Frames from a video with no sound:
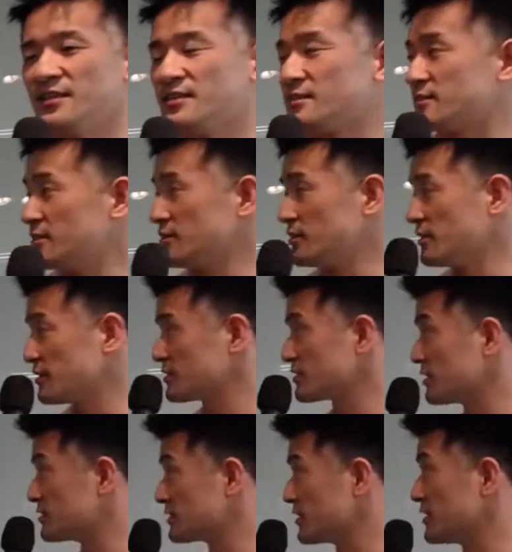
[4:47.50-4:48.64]
So let's
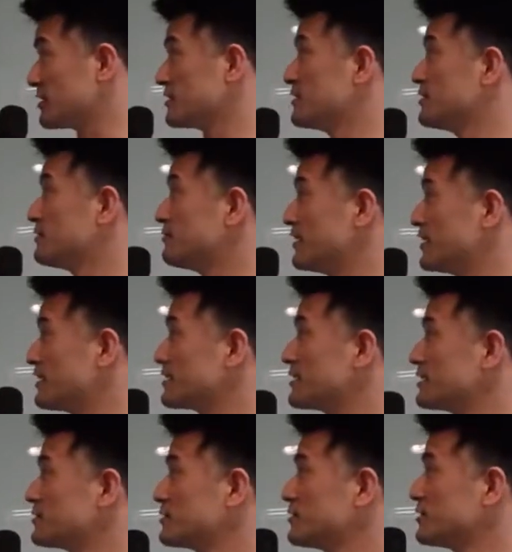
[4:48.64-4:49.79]
get started, finally.
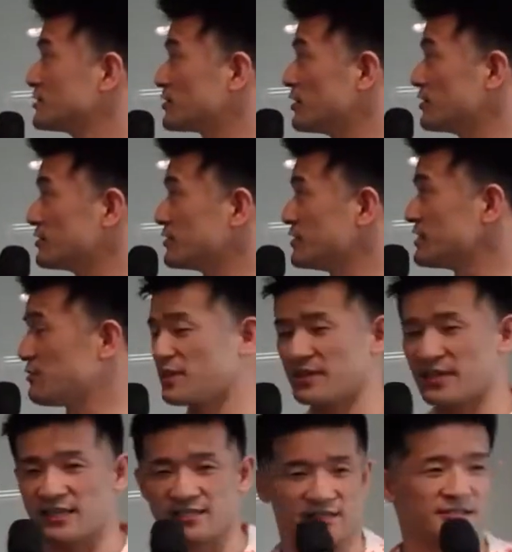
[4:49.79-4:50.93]
So this
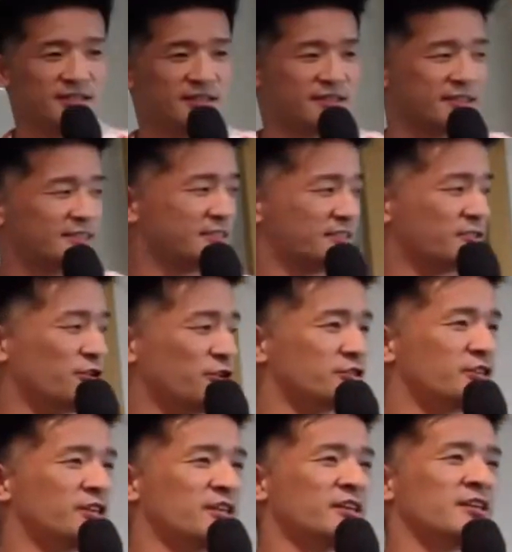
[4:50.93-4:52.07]
application, this is
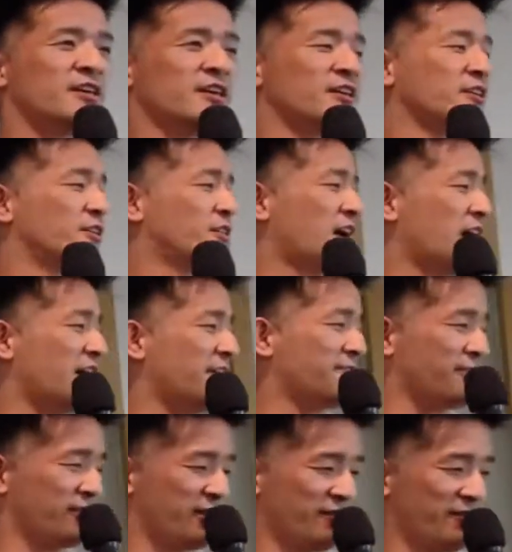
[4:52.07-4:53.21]
called, I've
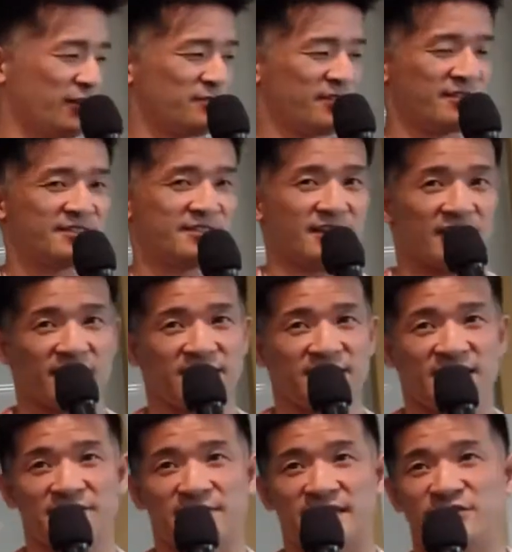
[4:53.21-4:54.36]
developed this and I
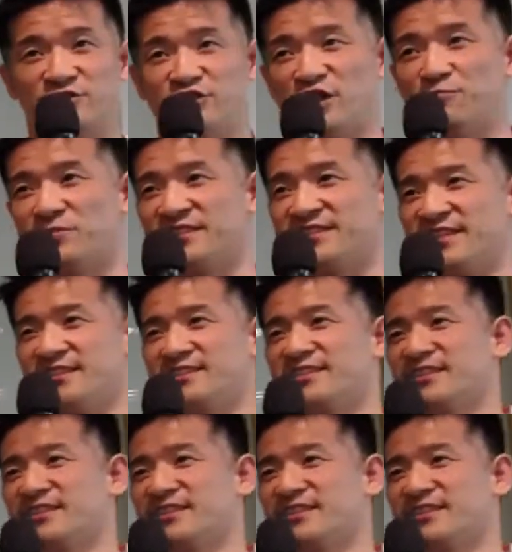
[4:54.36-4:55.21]
named it Dream Present.